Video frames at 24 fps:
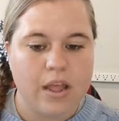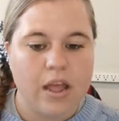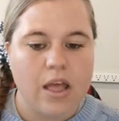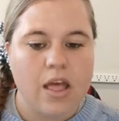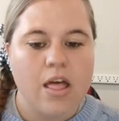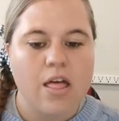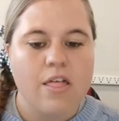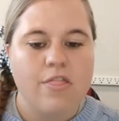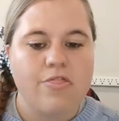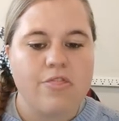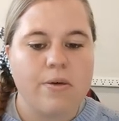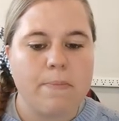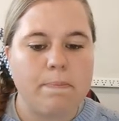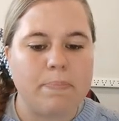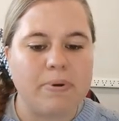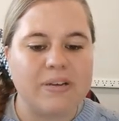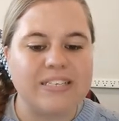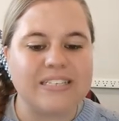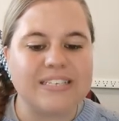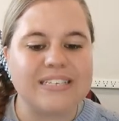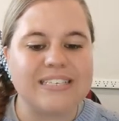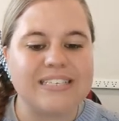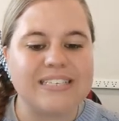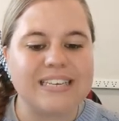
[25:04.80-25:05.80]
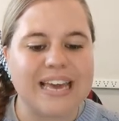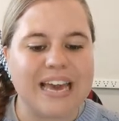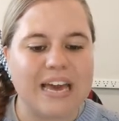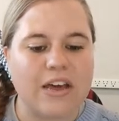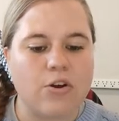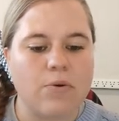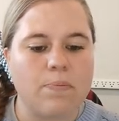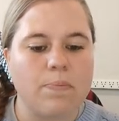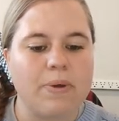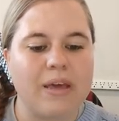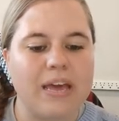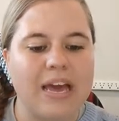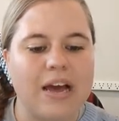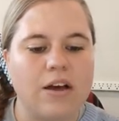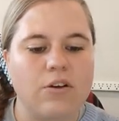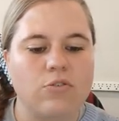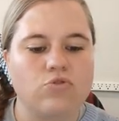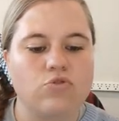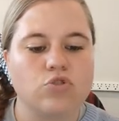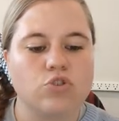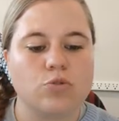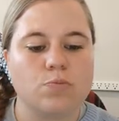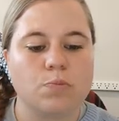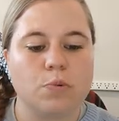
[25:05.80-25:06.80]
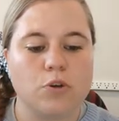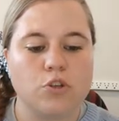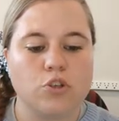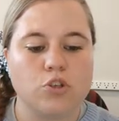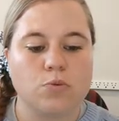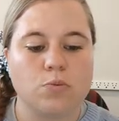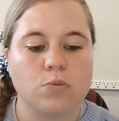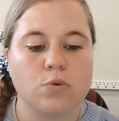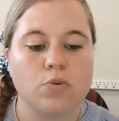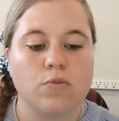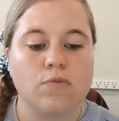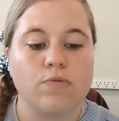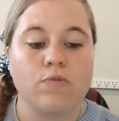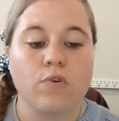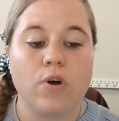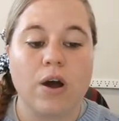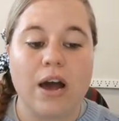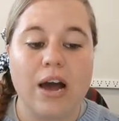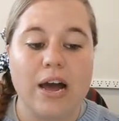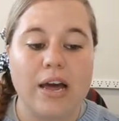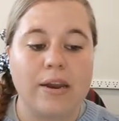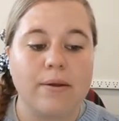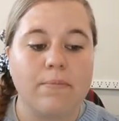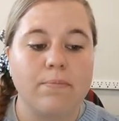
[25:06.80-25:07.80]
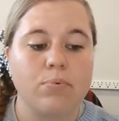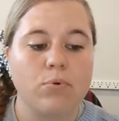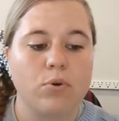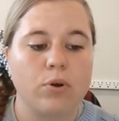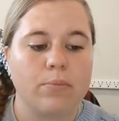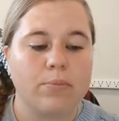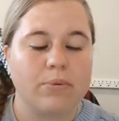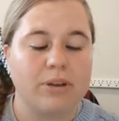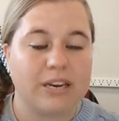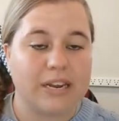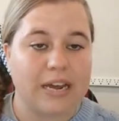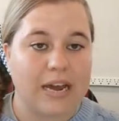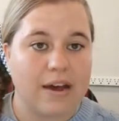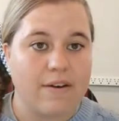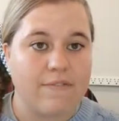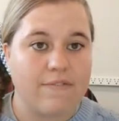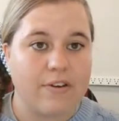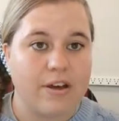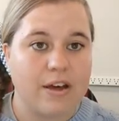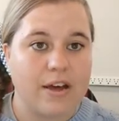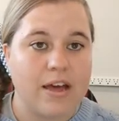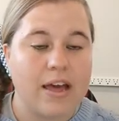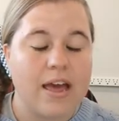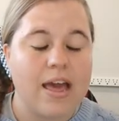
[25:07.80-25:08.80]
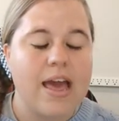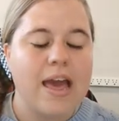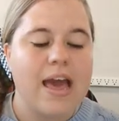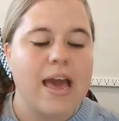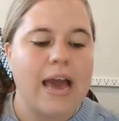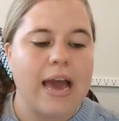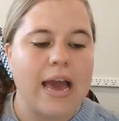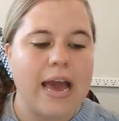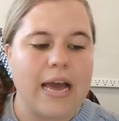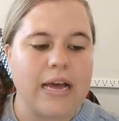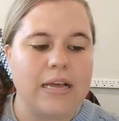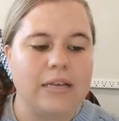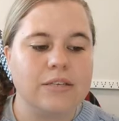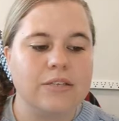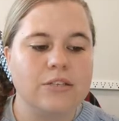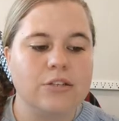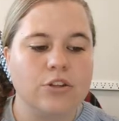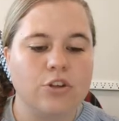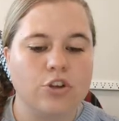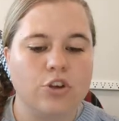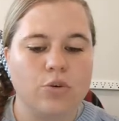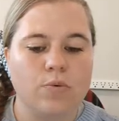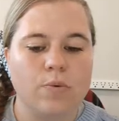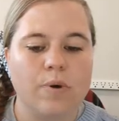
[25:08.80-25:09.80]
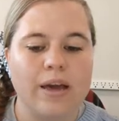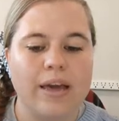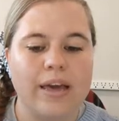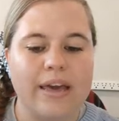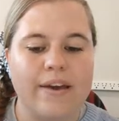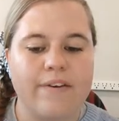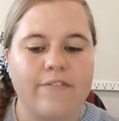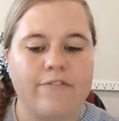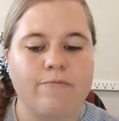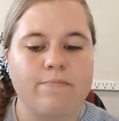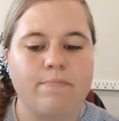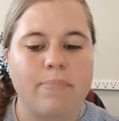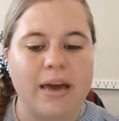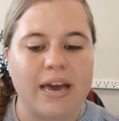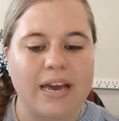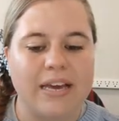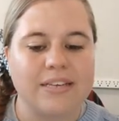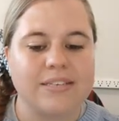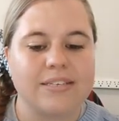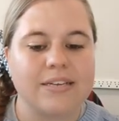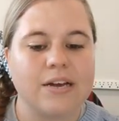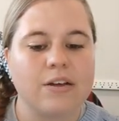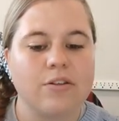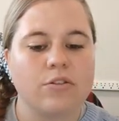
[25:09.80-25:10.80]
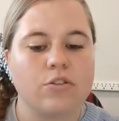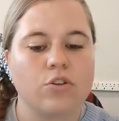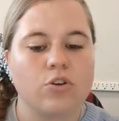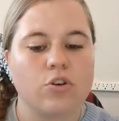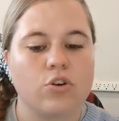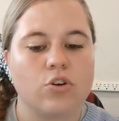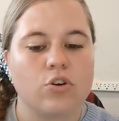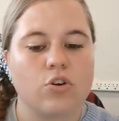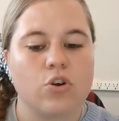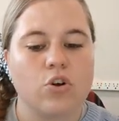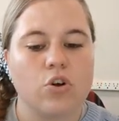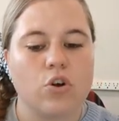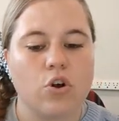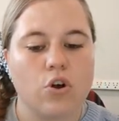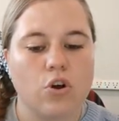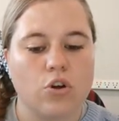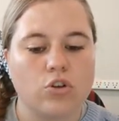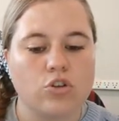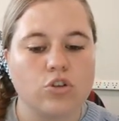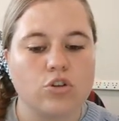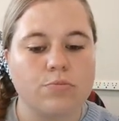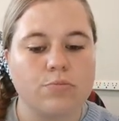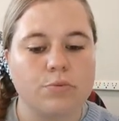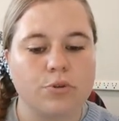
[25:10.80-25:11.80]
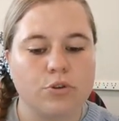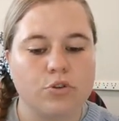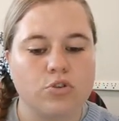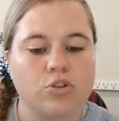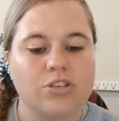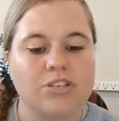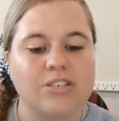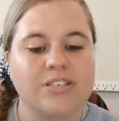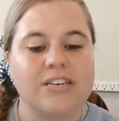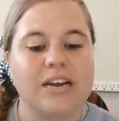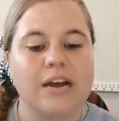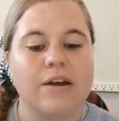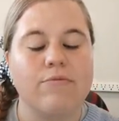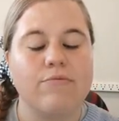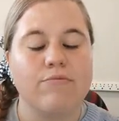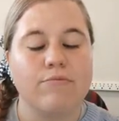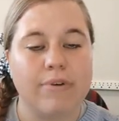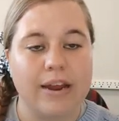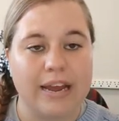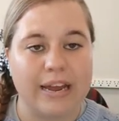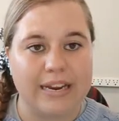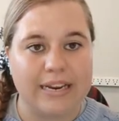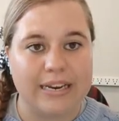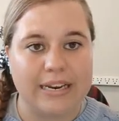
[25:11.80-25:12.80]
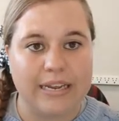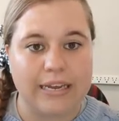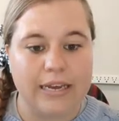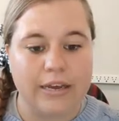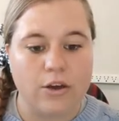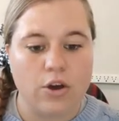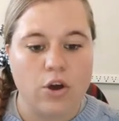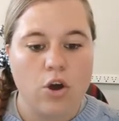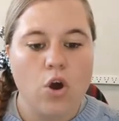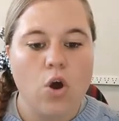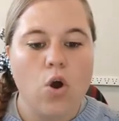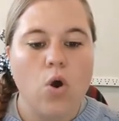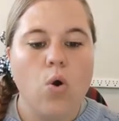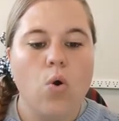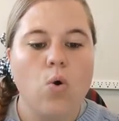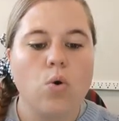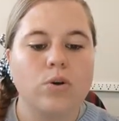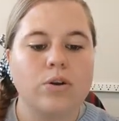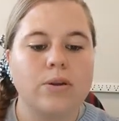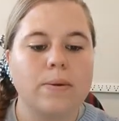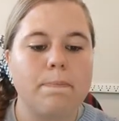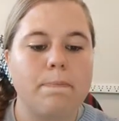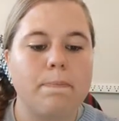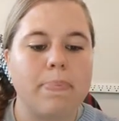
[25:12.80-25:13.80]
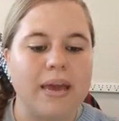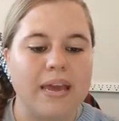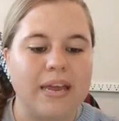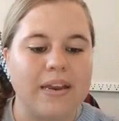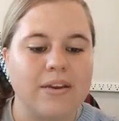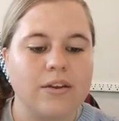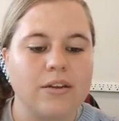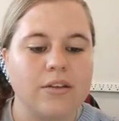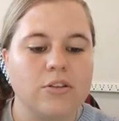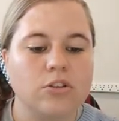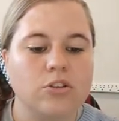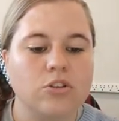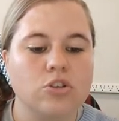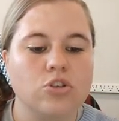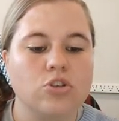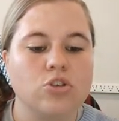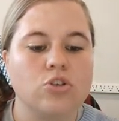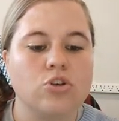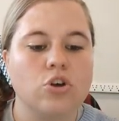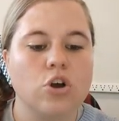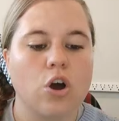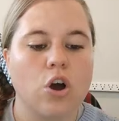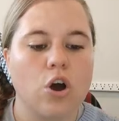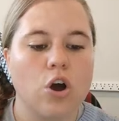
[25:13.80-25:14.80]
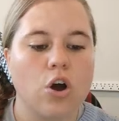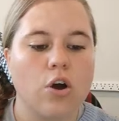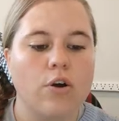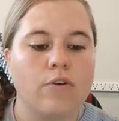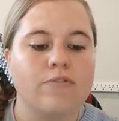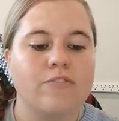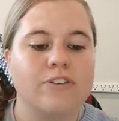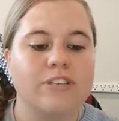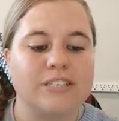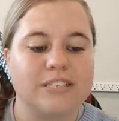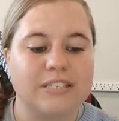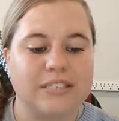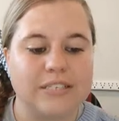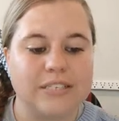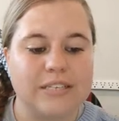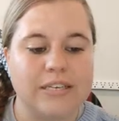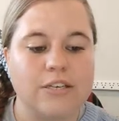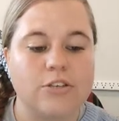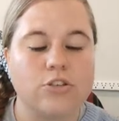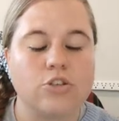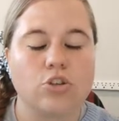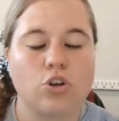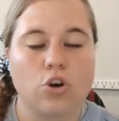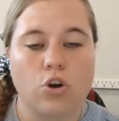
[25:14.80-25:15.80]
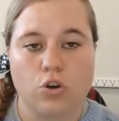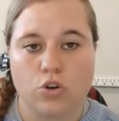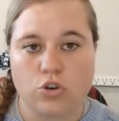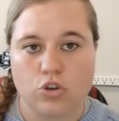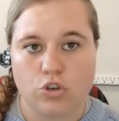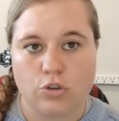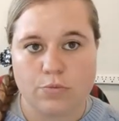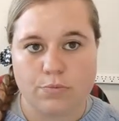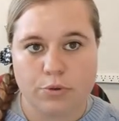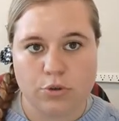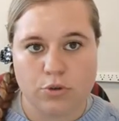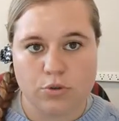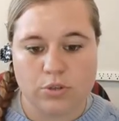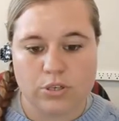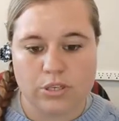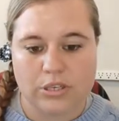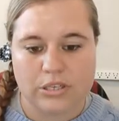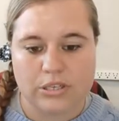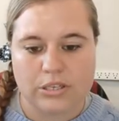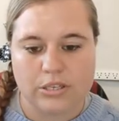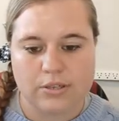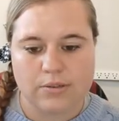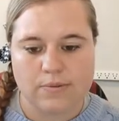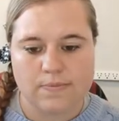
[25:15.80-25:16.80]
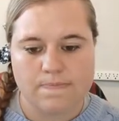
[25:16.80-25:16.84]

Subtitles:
The business cannot be held responsible for unemployment cover as the UIF pays out the contributors directly or dependents of deceased contributors.